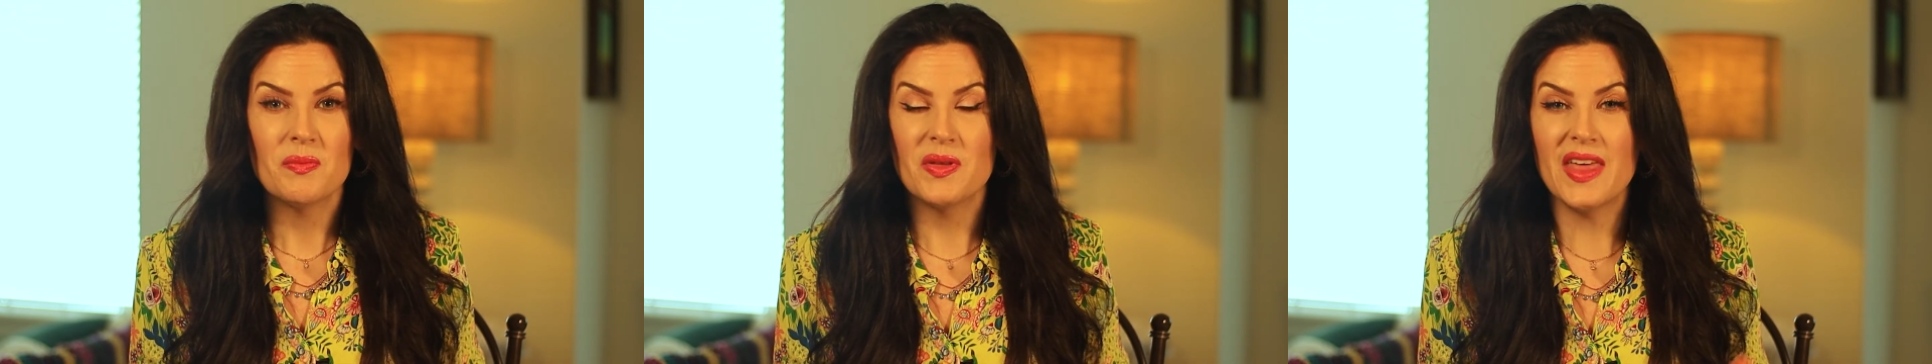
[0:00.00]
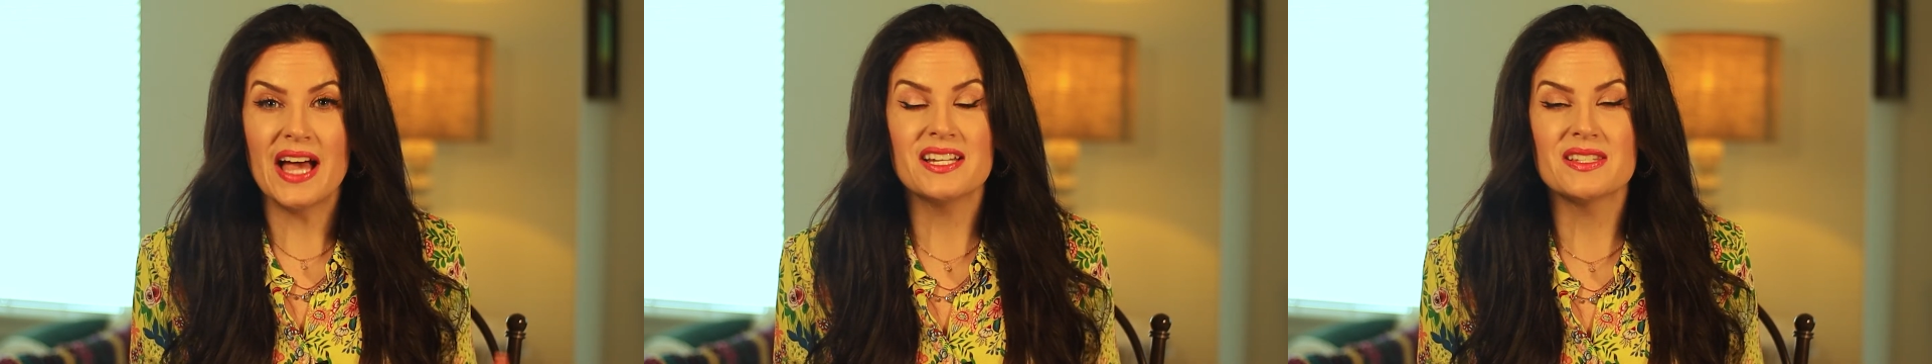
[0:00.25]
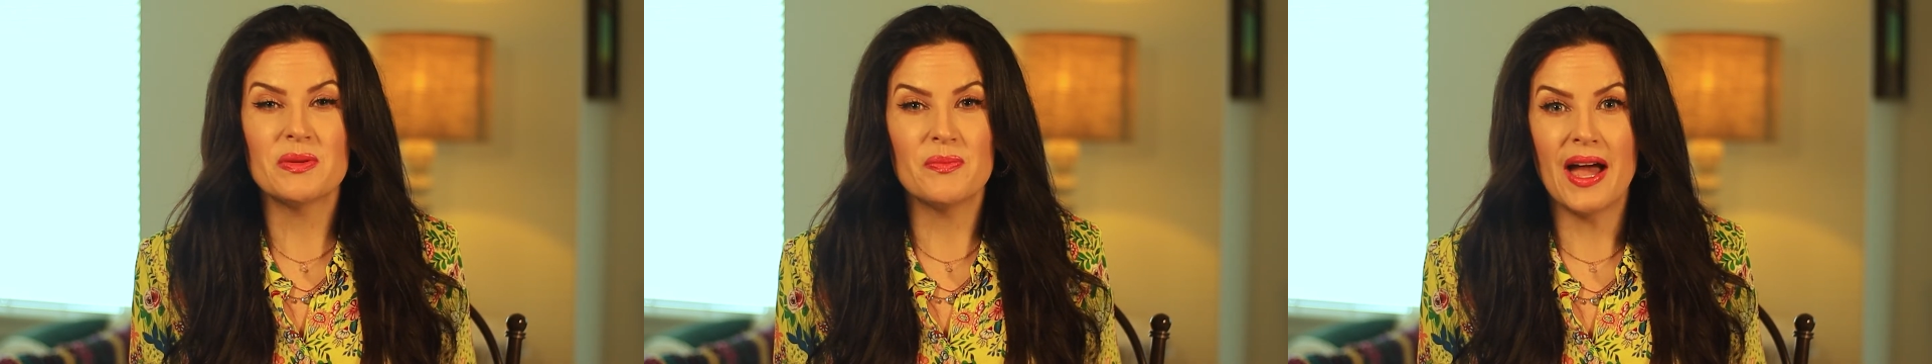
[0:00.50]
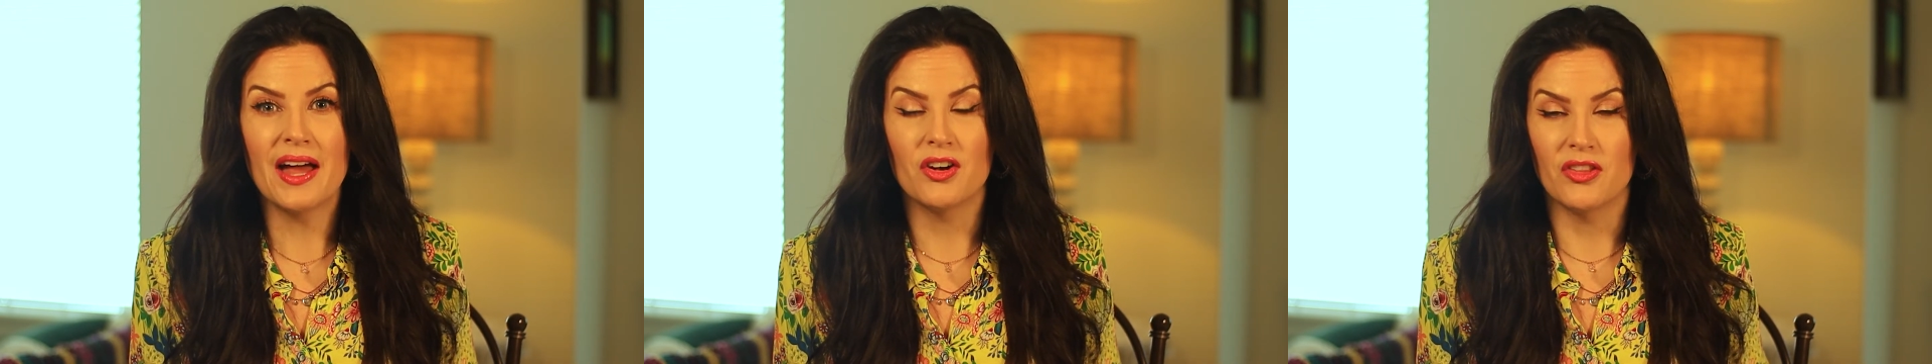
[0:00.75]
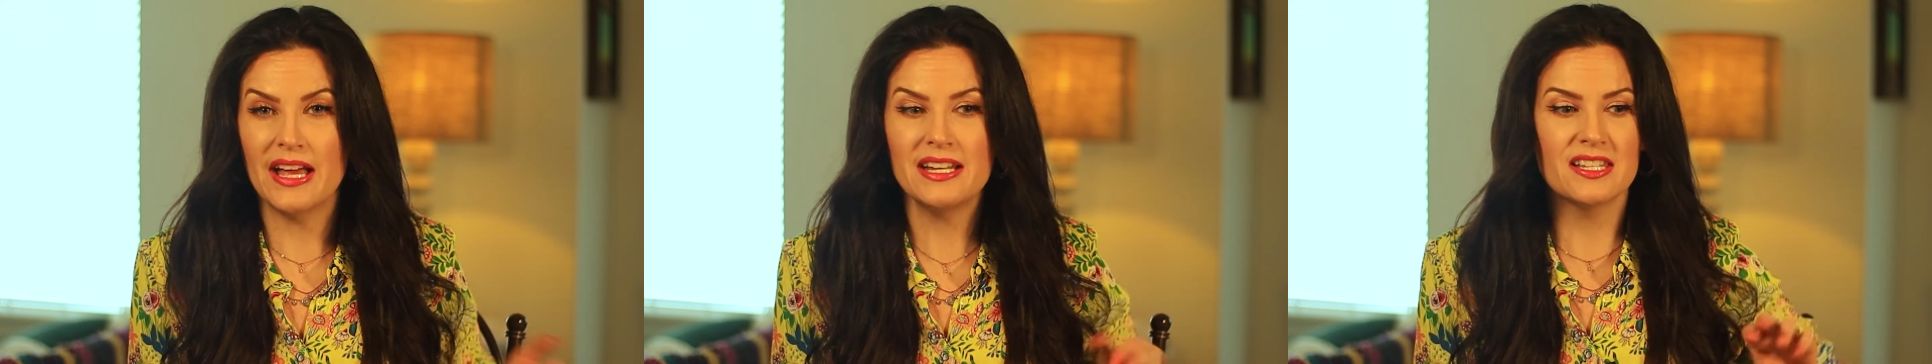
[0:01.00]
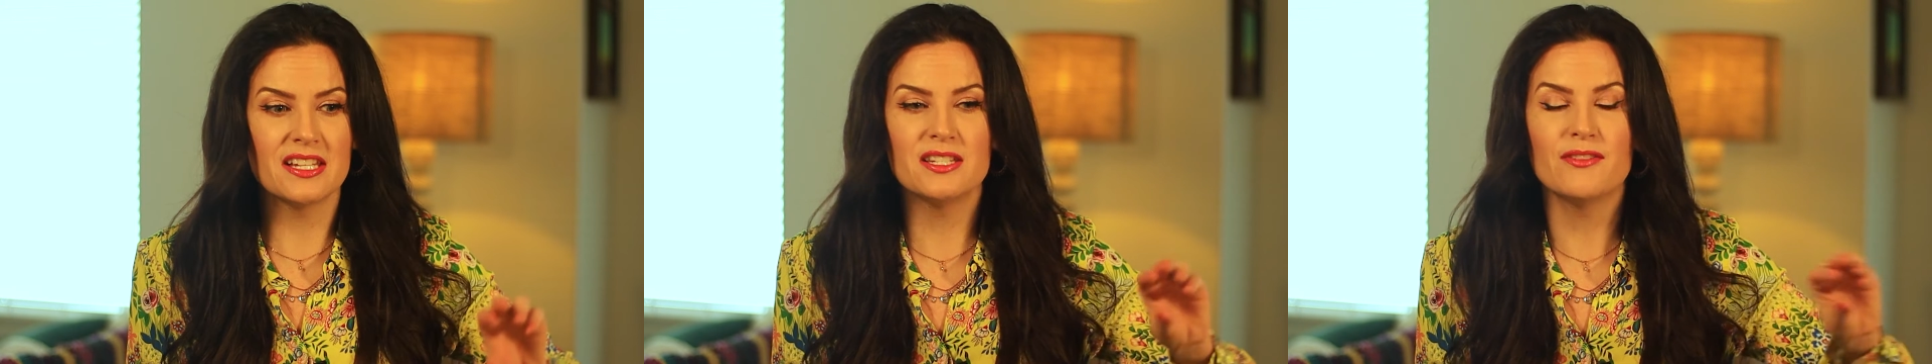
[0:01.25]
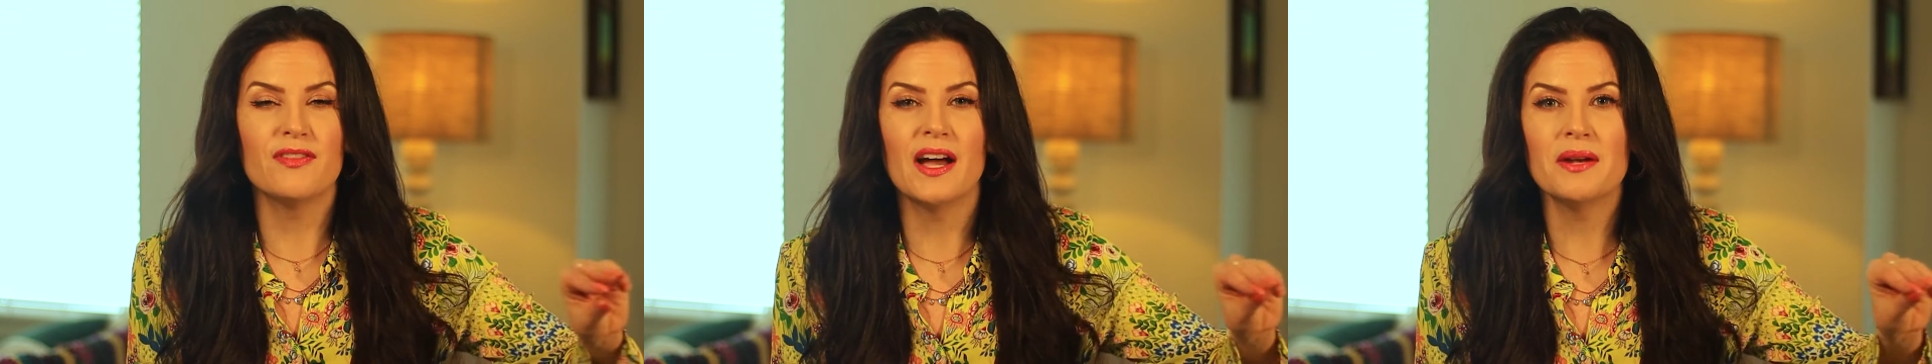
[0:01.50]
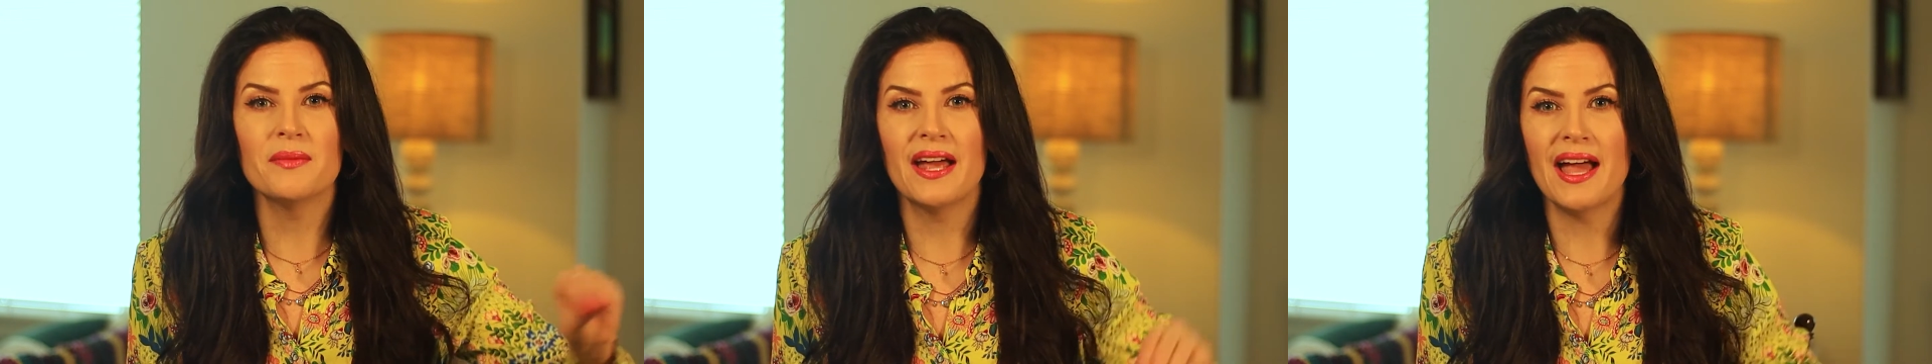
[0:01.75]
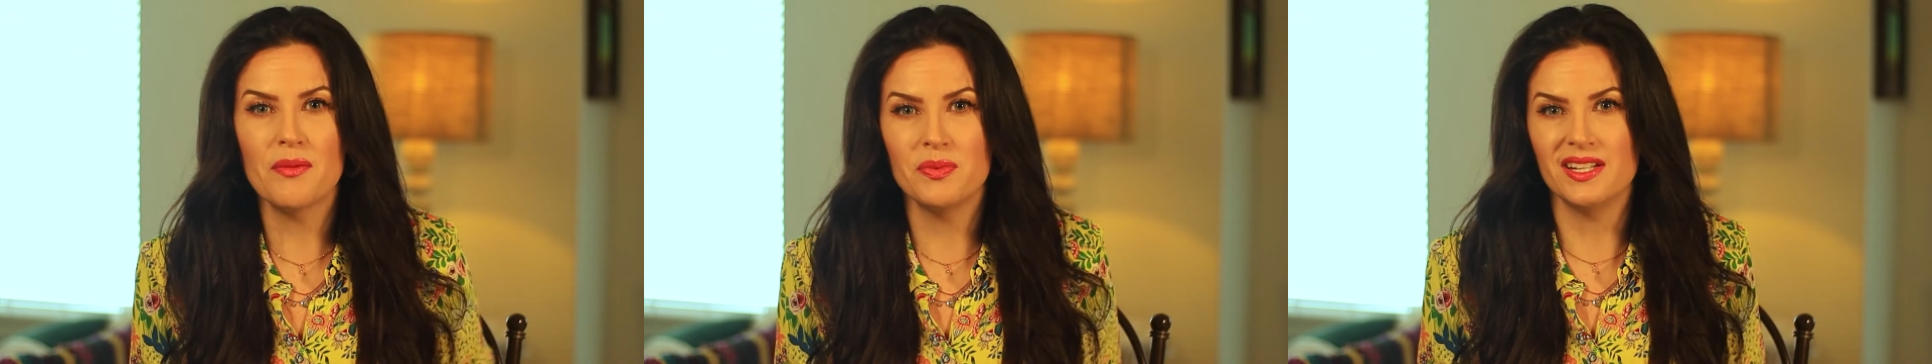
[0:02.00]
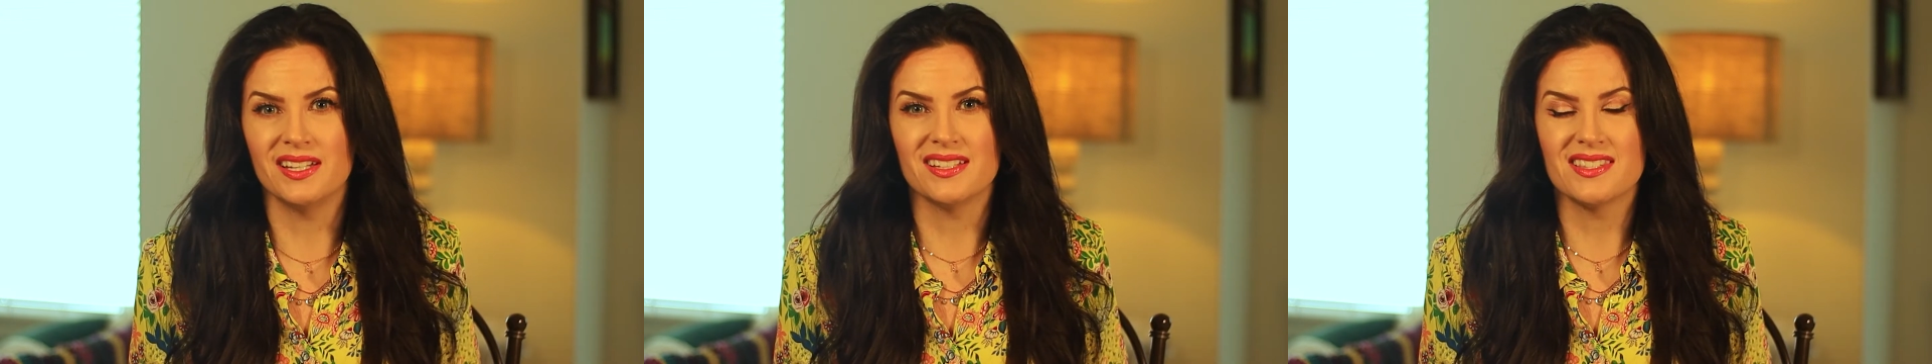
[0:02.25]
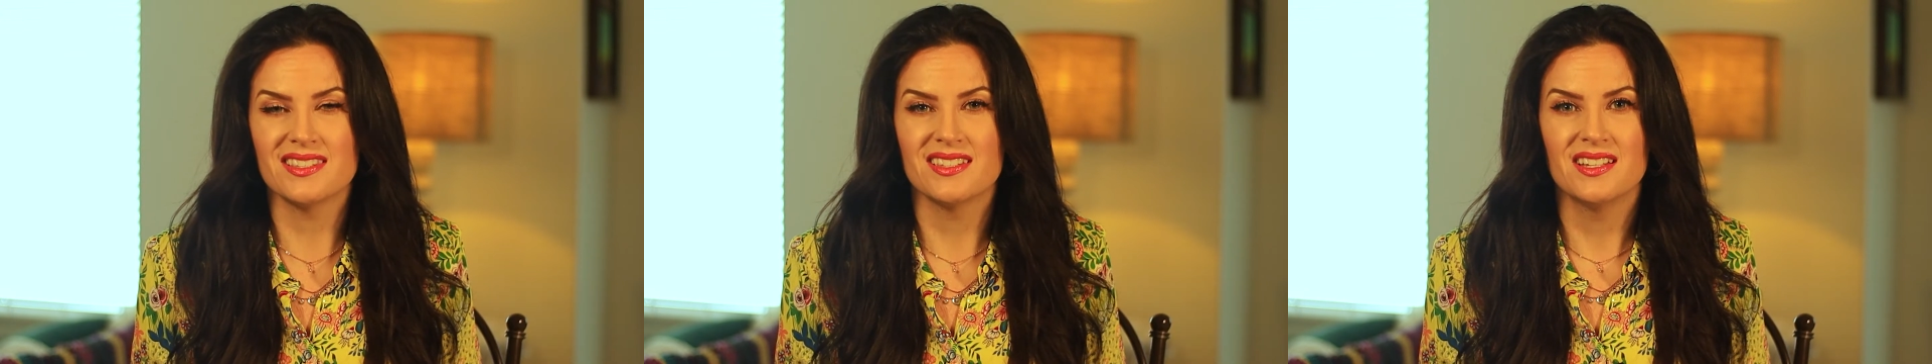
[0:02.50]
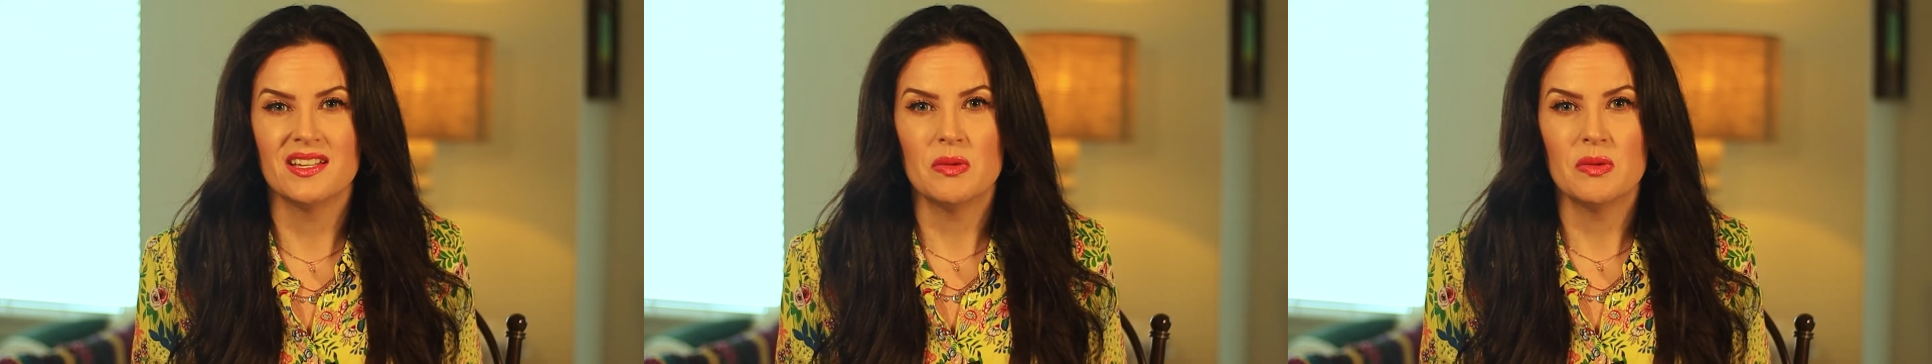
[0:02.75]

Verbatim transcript: but that doesn't matter. That doesn't define my happiness,